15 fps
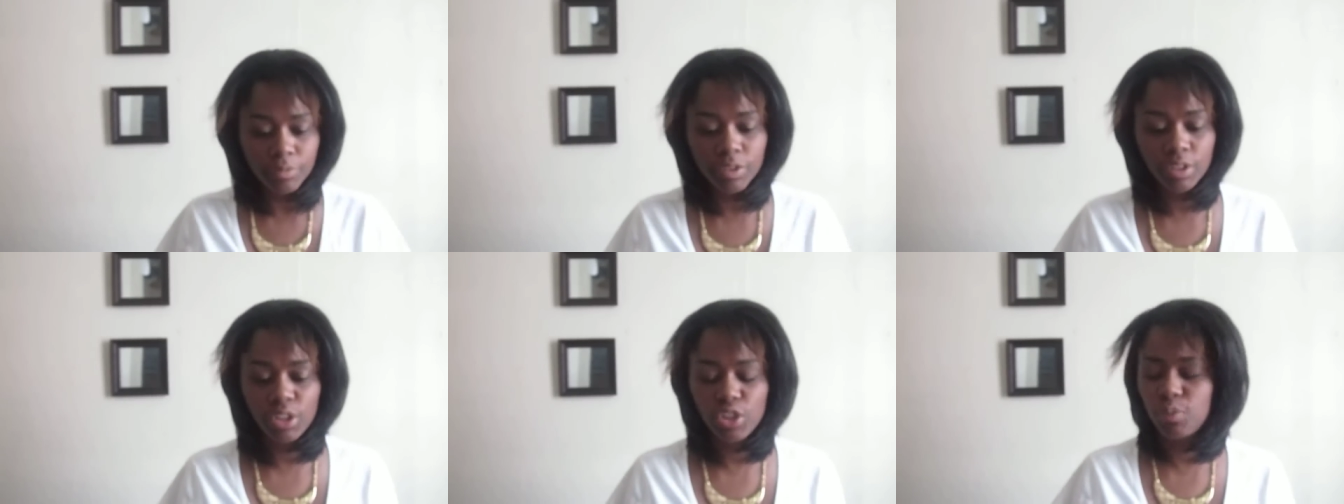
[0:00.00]

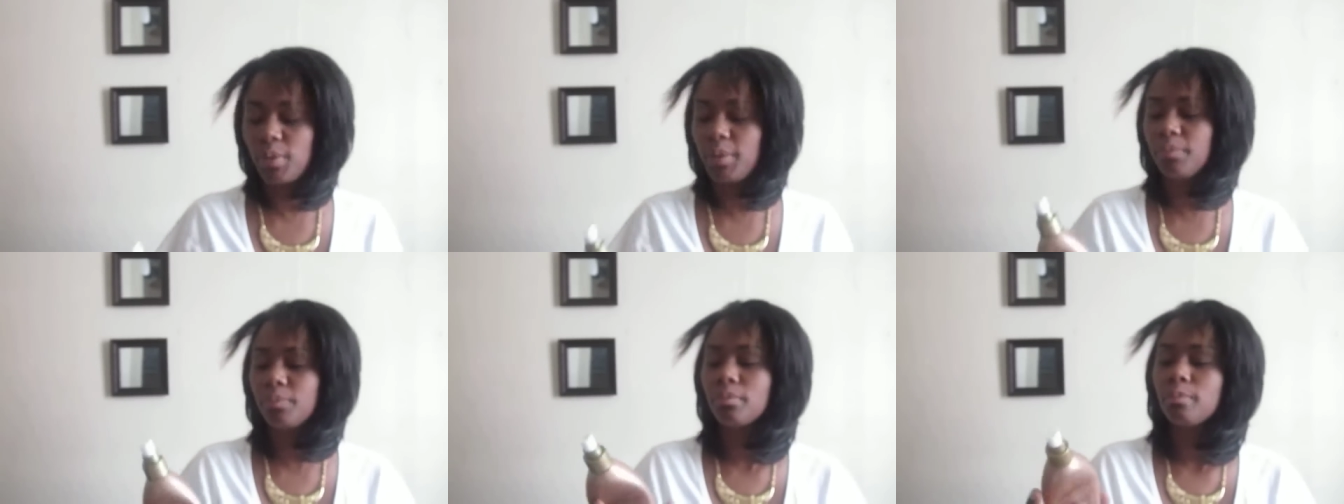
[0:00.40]
excuse
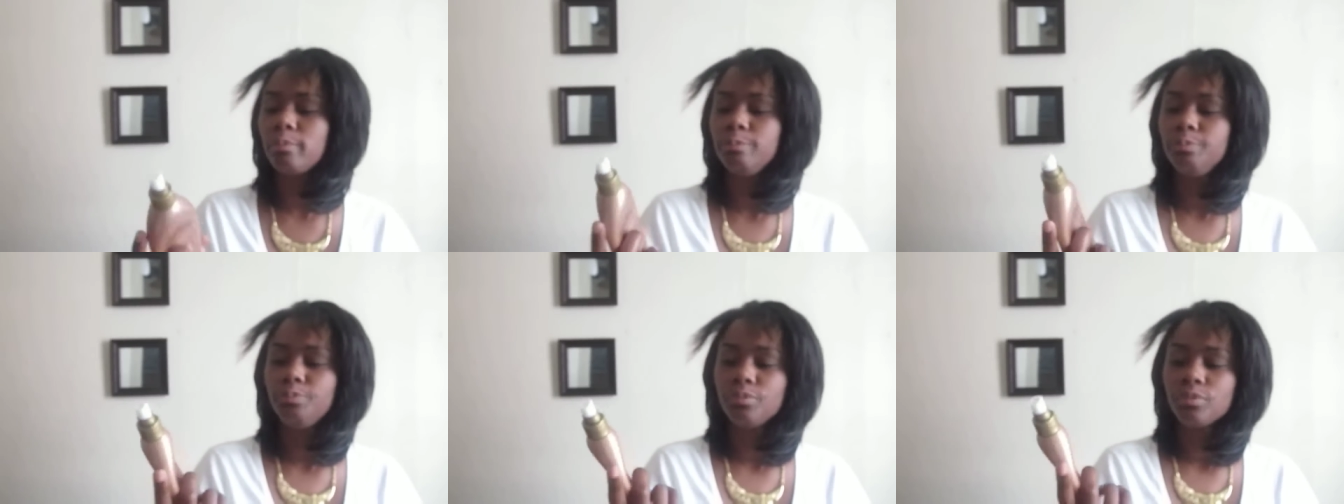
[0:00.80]
me,
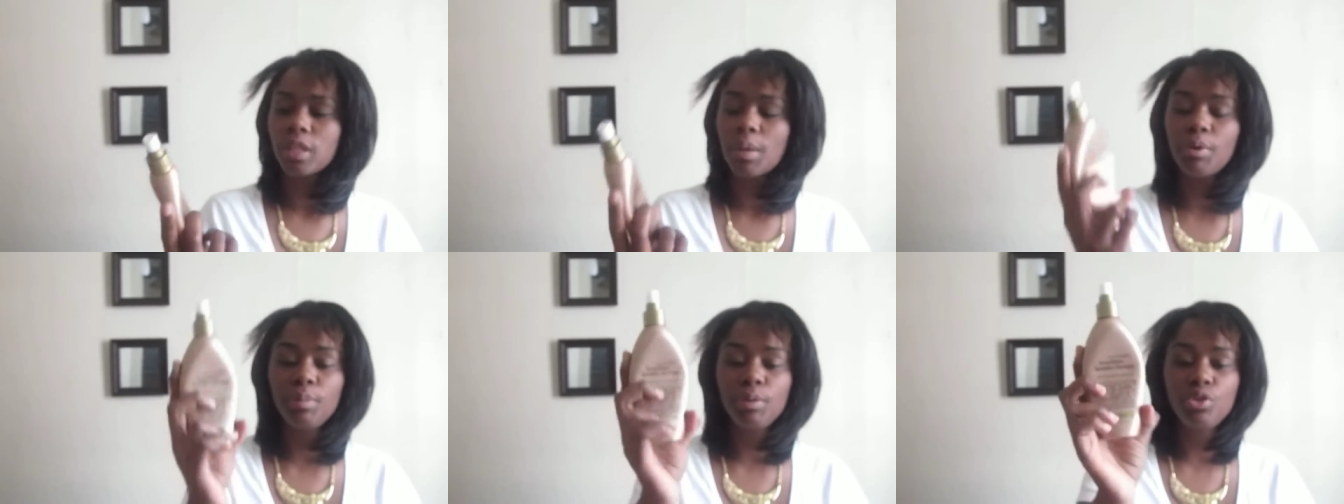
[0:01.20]

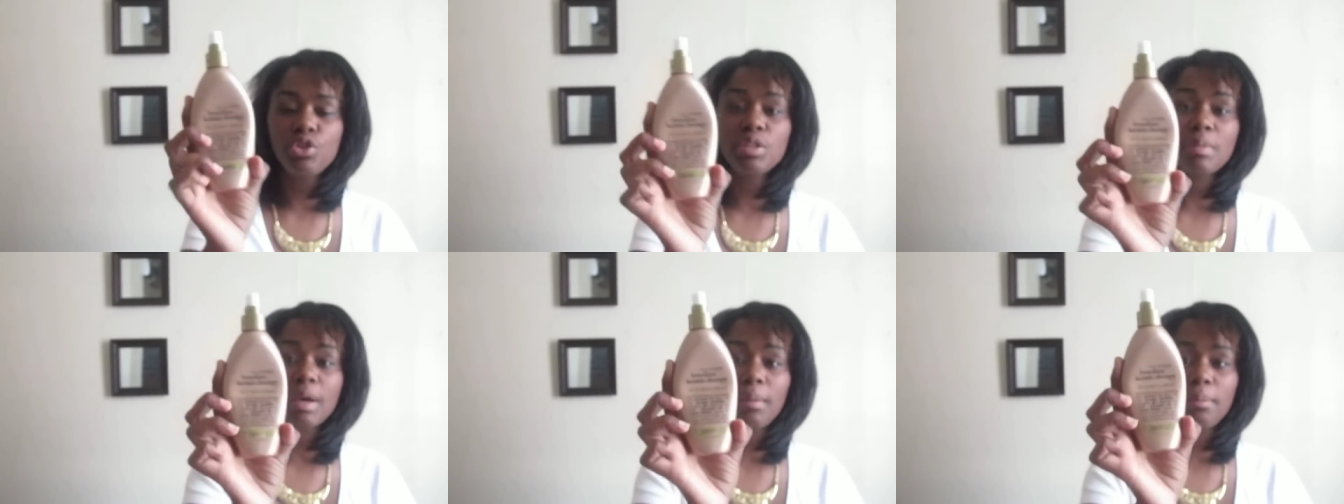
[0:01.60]
I'm going to be
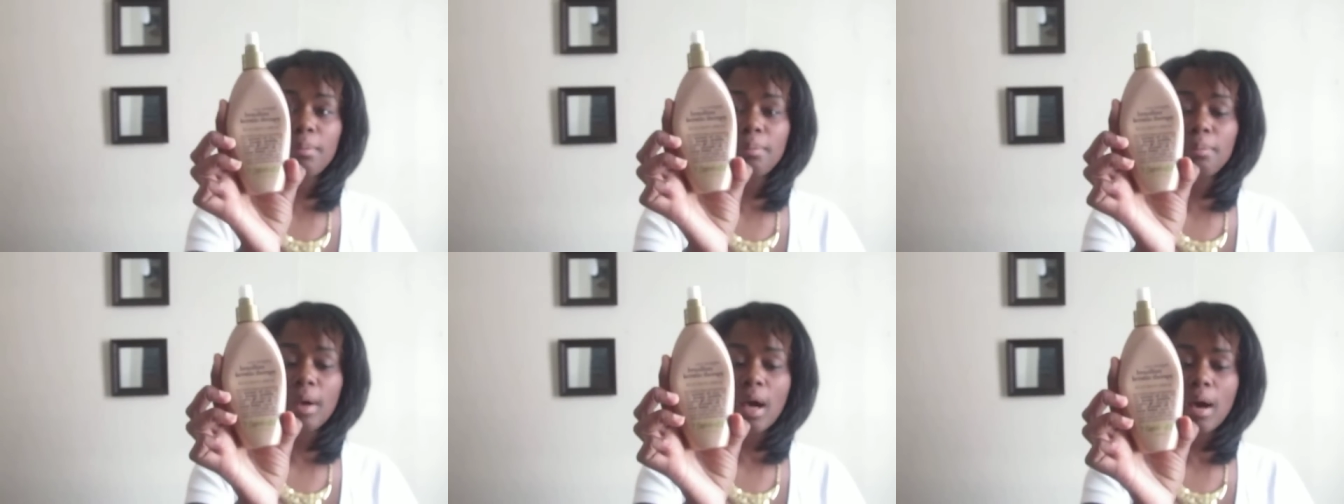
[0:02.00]
using my
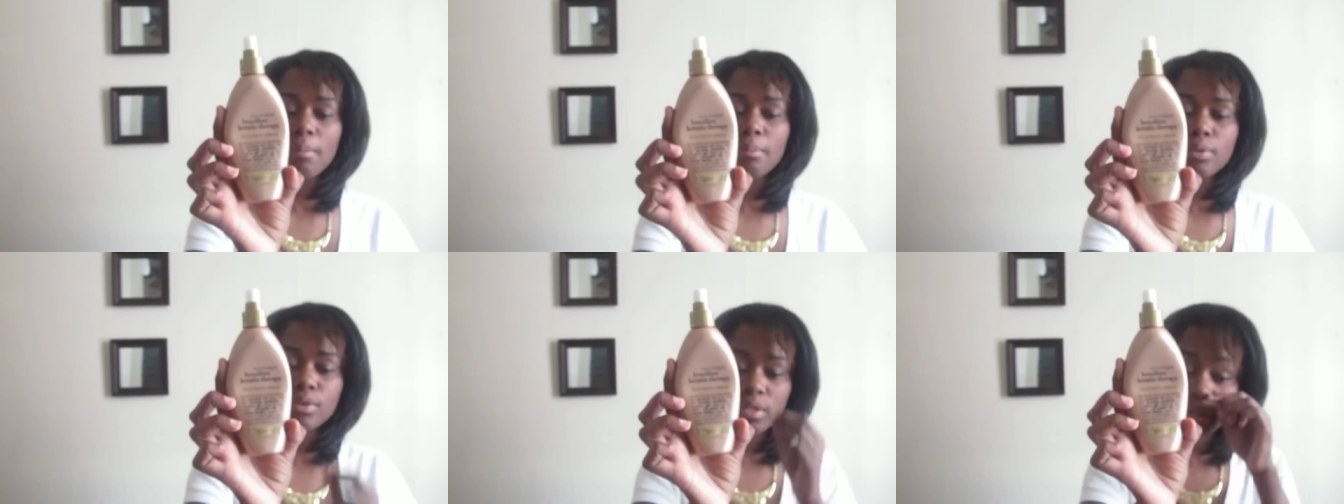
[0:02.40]

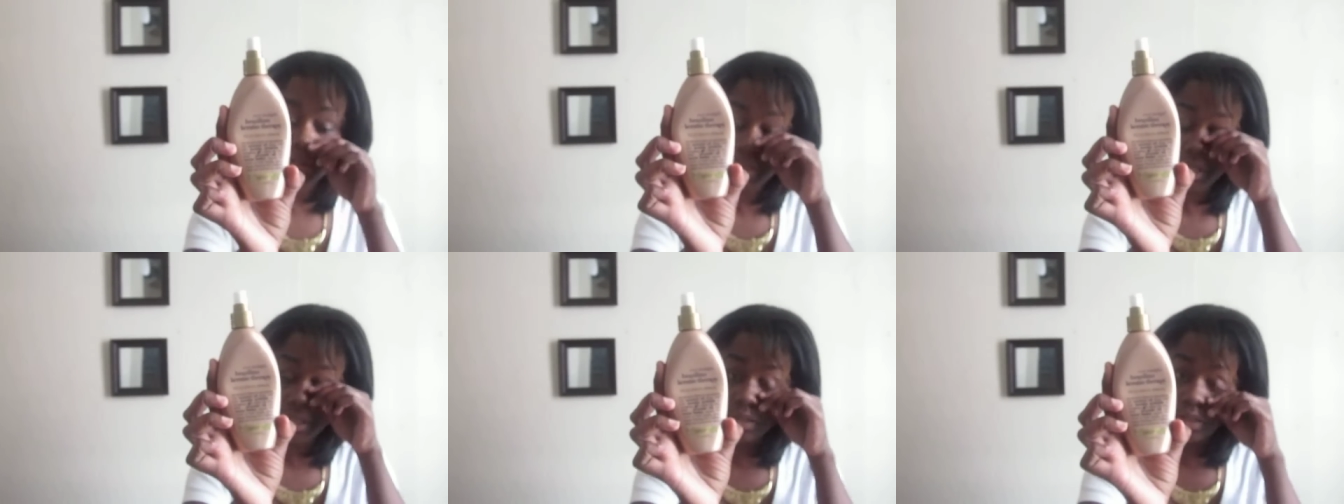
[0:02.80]
um,
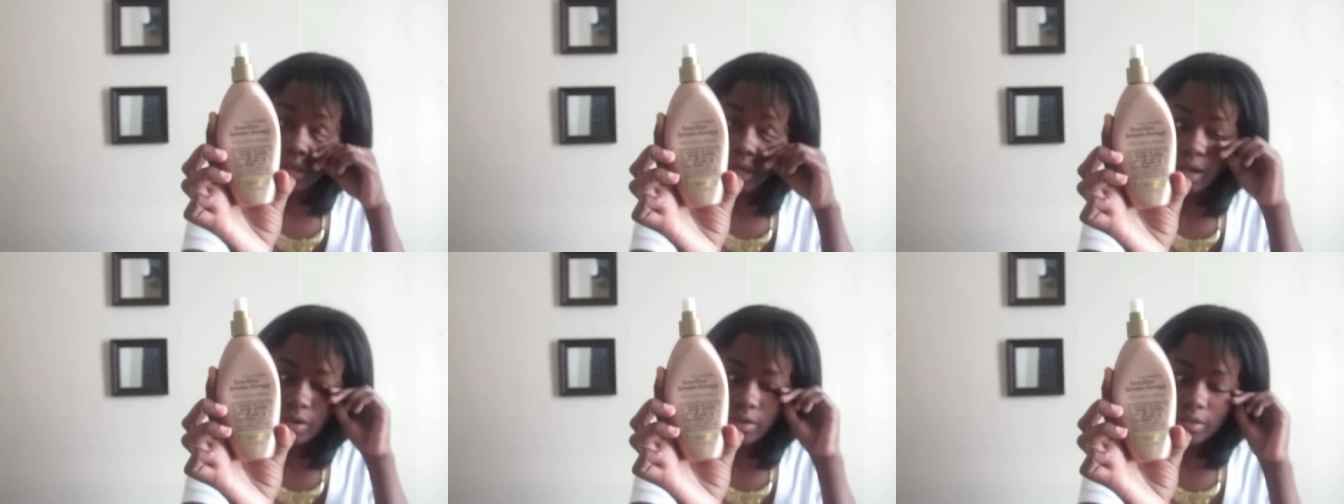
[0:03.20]
Brazilian
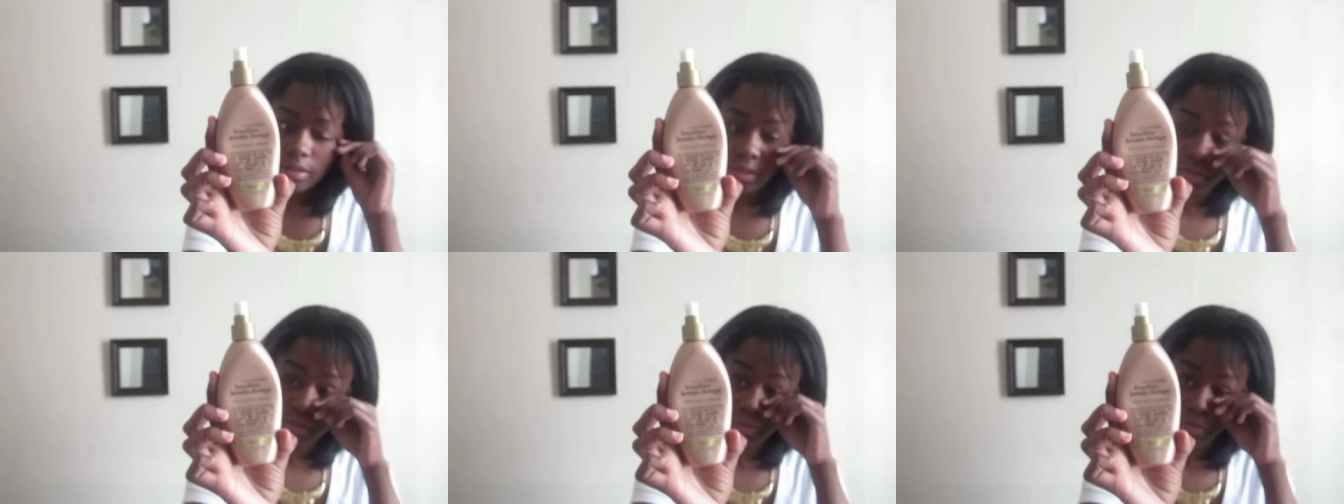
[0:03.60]

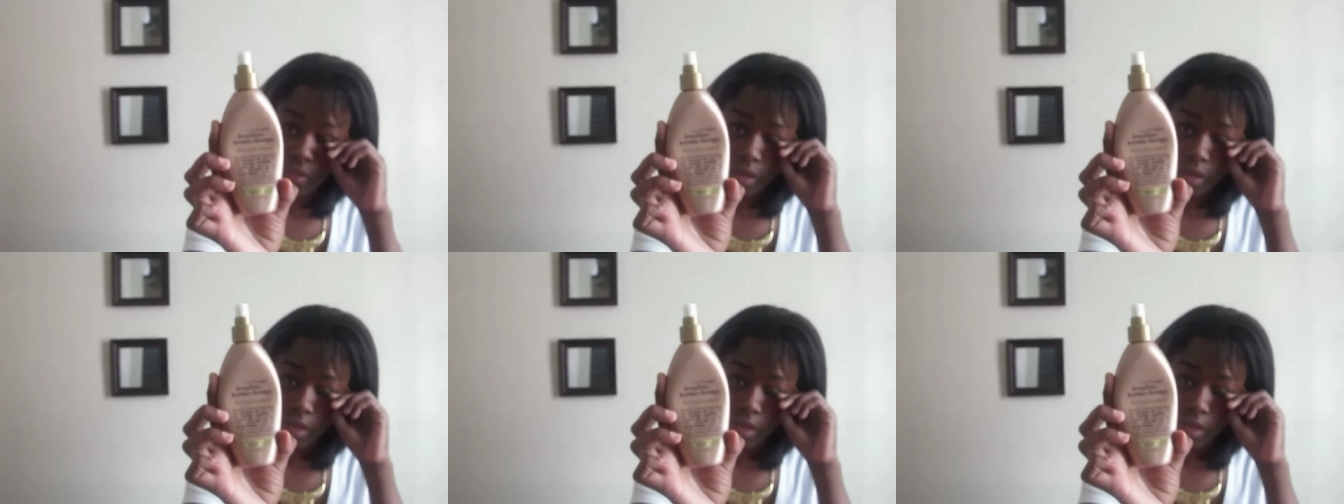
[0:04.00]
Keratin